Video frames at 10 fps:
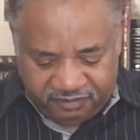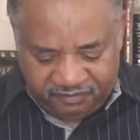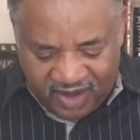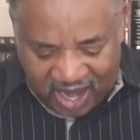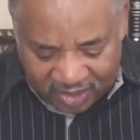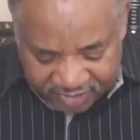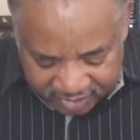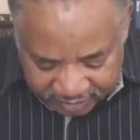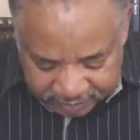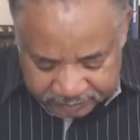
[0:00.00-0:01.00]
the
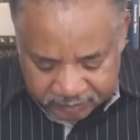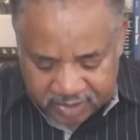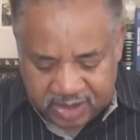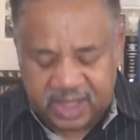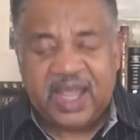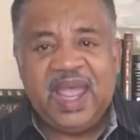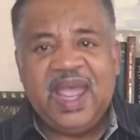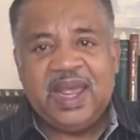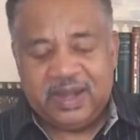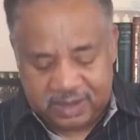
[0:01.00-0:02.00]
Father
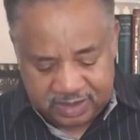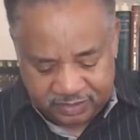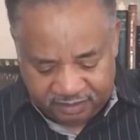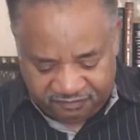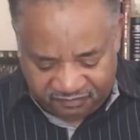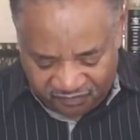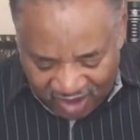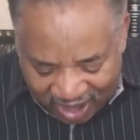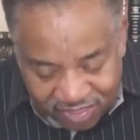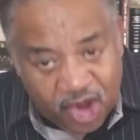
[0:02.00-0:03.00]
and the
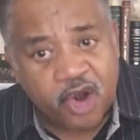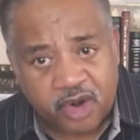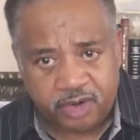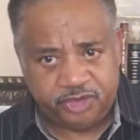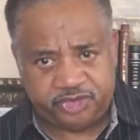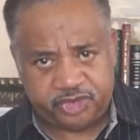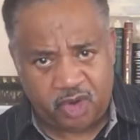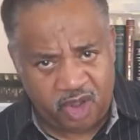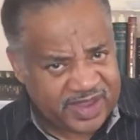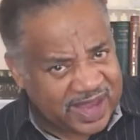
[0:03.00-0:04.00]

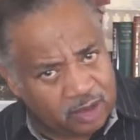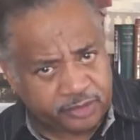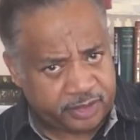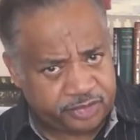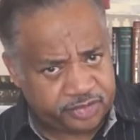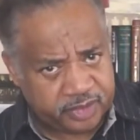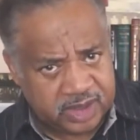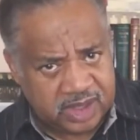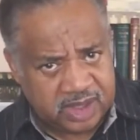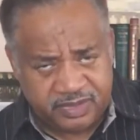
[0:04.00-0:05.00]
fathers or the elders.
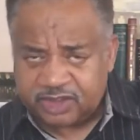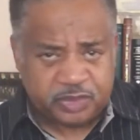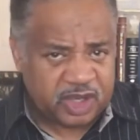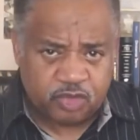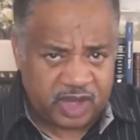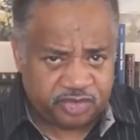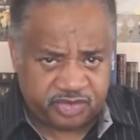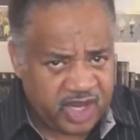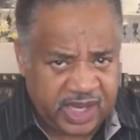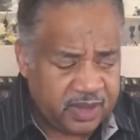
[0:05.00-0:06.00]
That's what he's really
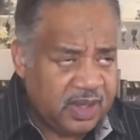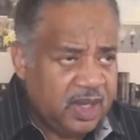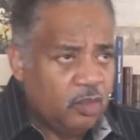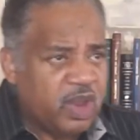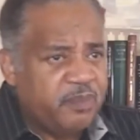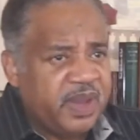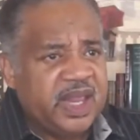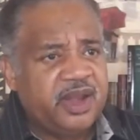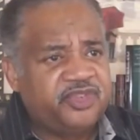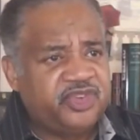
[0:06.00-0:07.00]
saying. We
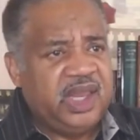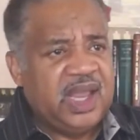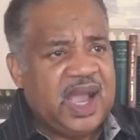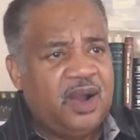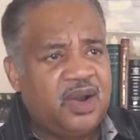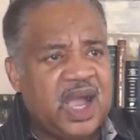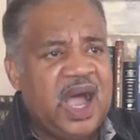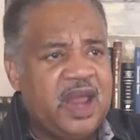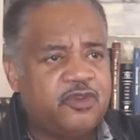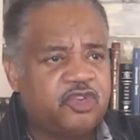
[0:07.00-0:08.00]
begin to see how
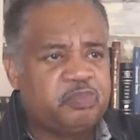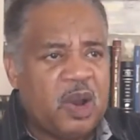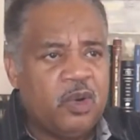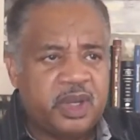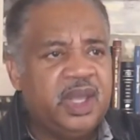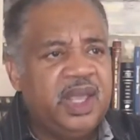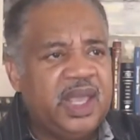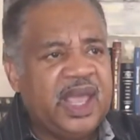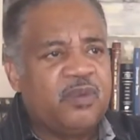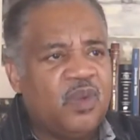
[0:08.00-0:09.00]
God spoke
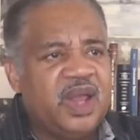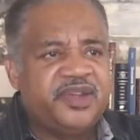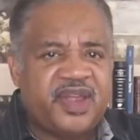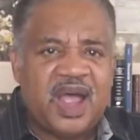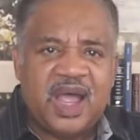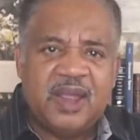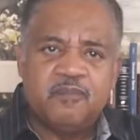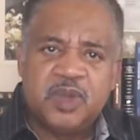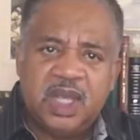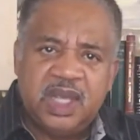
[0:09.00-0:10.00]
at one
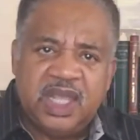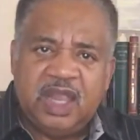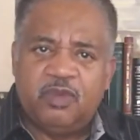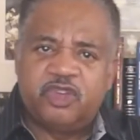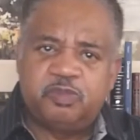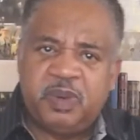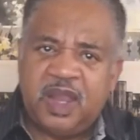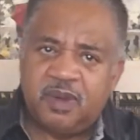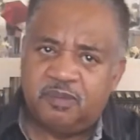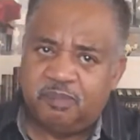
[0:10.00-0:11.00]
time. He would
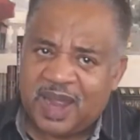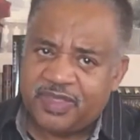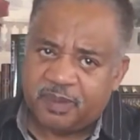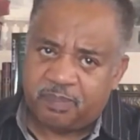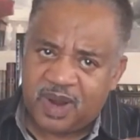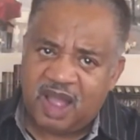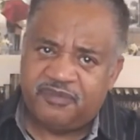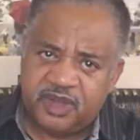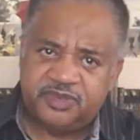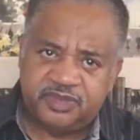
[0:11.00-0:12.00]
speak by the
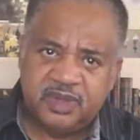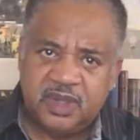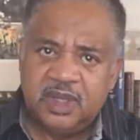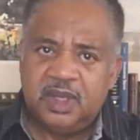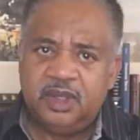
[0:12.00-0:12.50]
prophets